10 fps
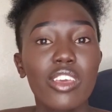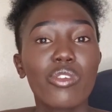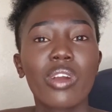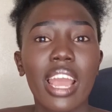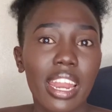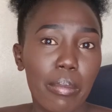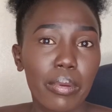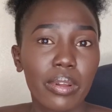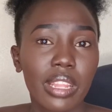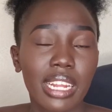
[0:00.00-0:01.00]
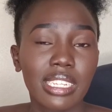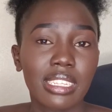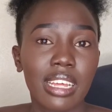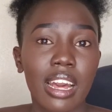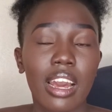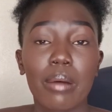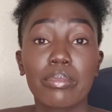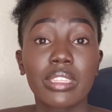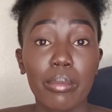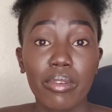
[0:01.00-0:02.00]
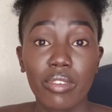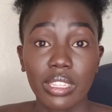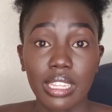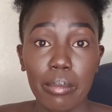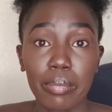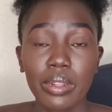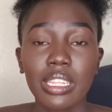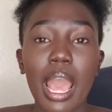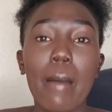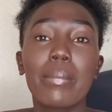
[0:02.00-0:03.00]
you can upload that as a some of your samples.